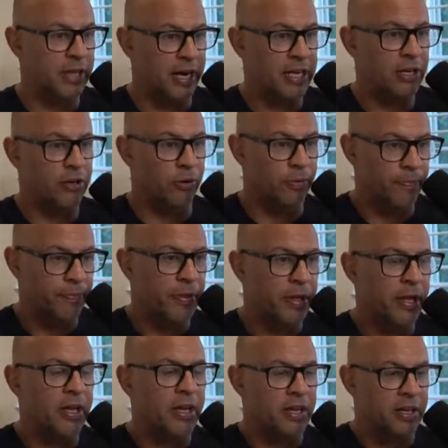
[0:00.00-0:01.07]
Dario,
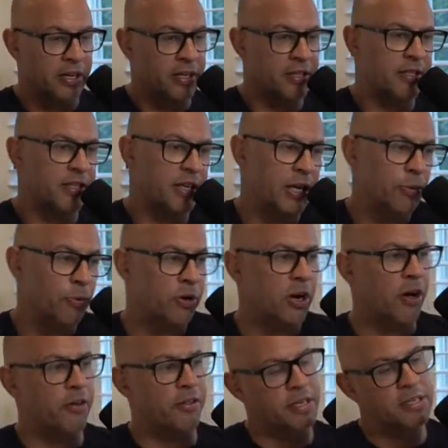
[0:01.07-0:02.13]
he would
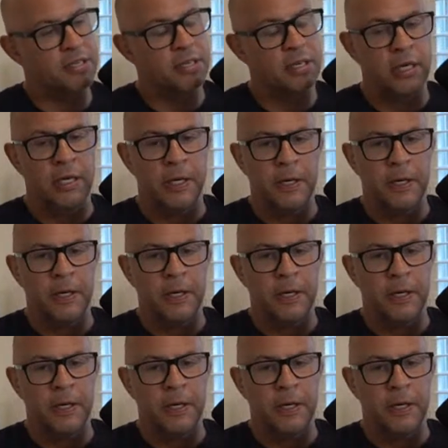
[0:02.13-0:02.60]
know this.